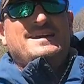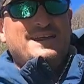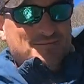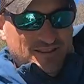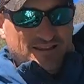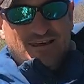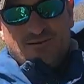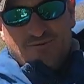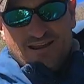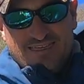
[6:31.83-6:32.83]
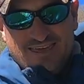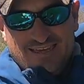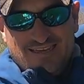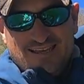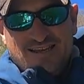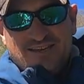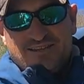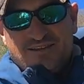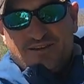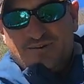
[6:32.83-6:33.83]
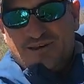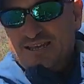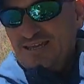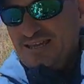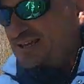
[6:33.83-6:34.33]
and I'm a little out of breath. So